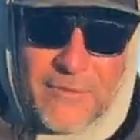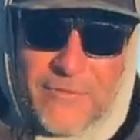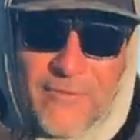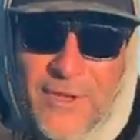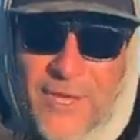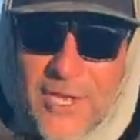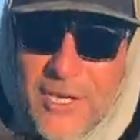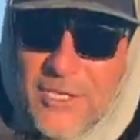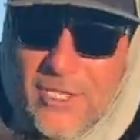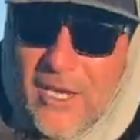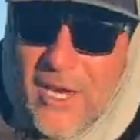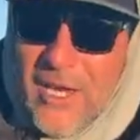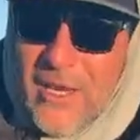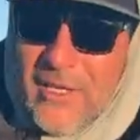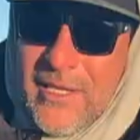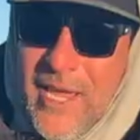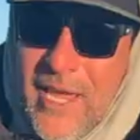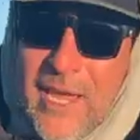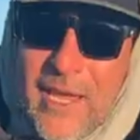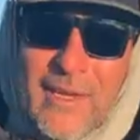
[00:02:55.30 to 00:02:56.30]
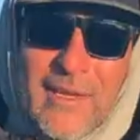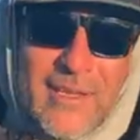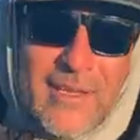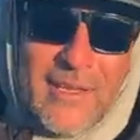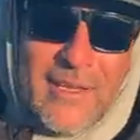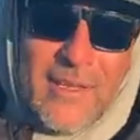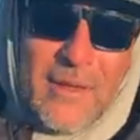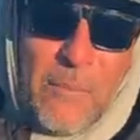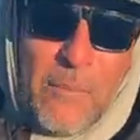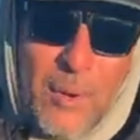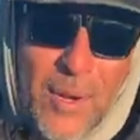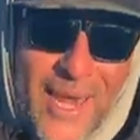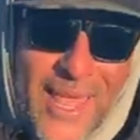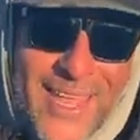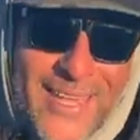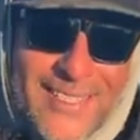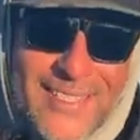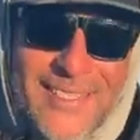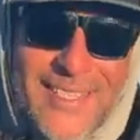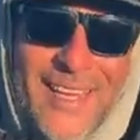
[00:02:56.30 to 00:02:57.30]
fish and get
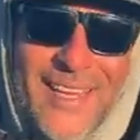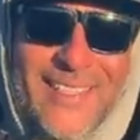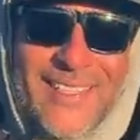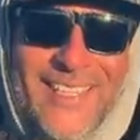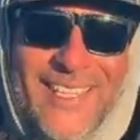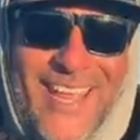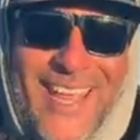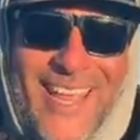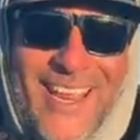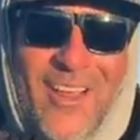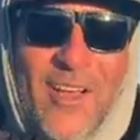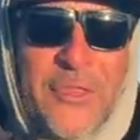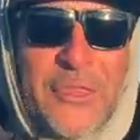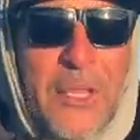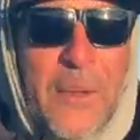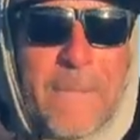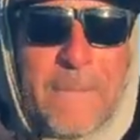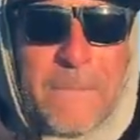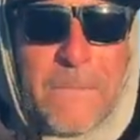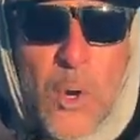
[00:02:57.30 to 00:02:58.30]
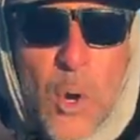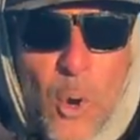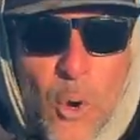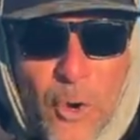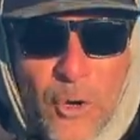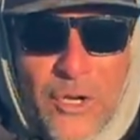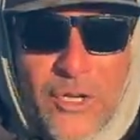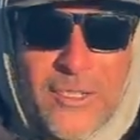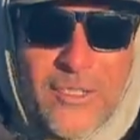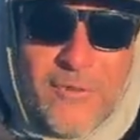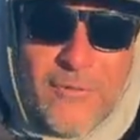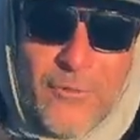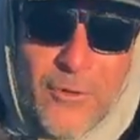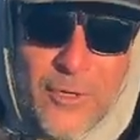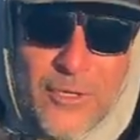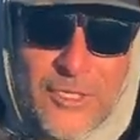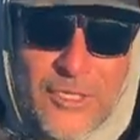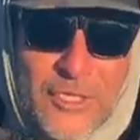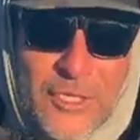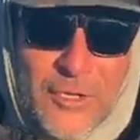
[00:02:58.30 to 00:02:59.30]
placed and get on the board
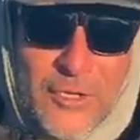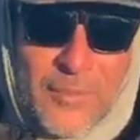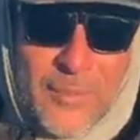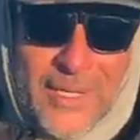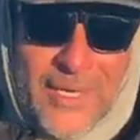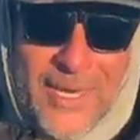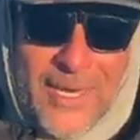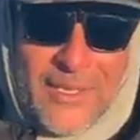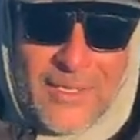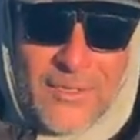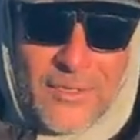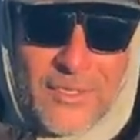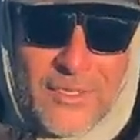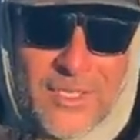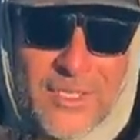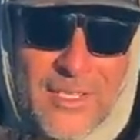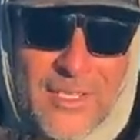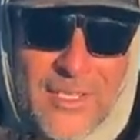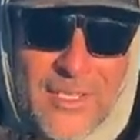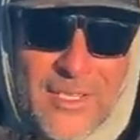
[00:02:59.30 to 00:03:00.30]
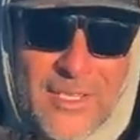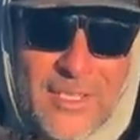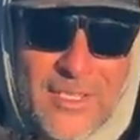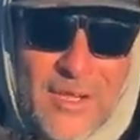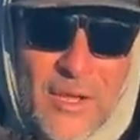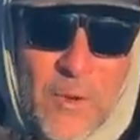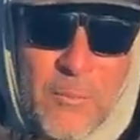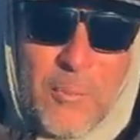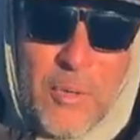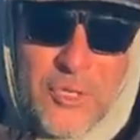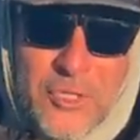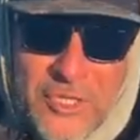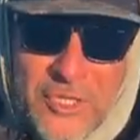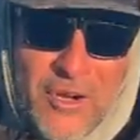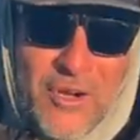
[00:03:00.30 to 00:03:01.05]
for this tournament anglers you know pushing